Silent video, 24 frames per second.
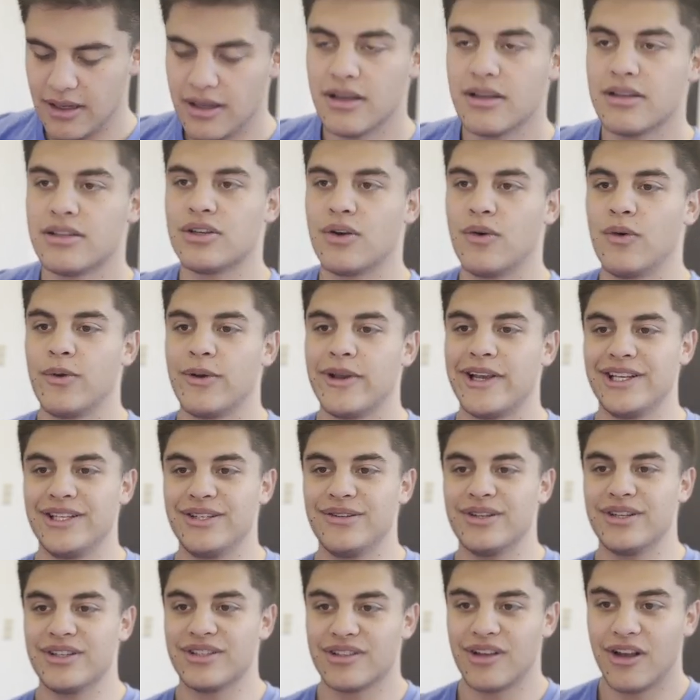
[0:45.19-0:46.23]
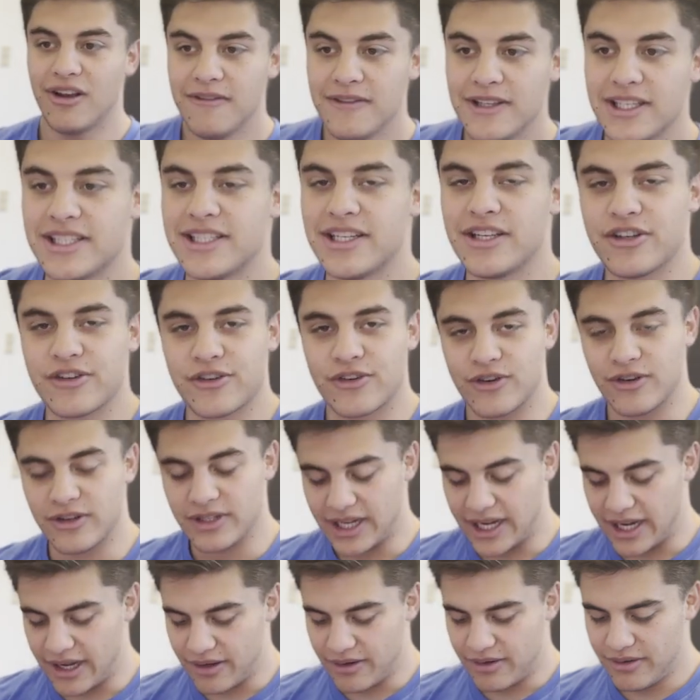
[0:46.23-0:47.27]
So what we can do to solve this integral
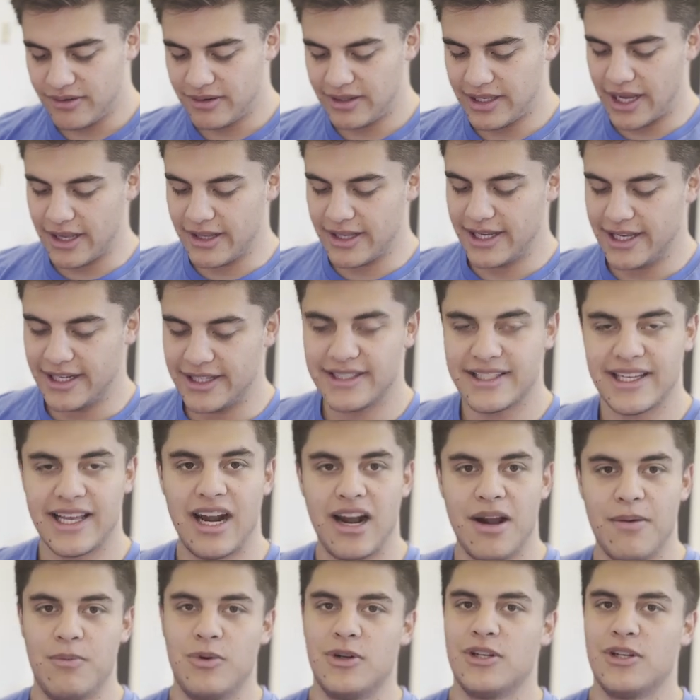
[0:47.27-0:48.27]
now that it's set up,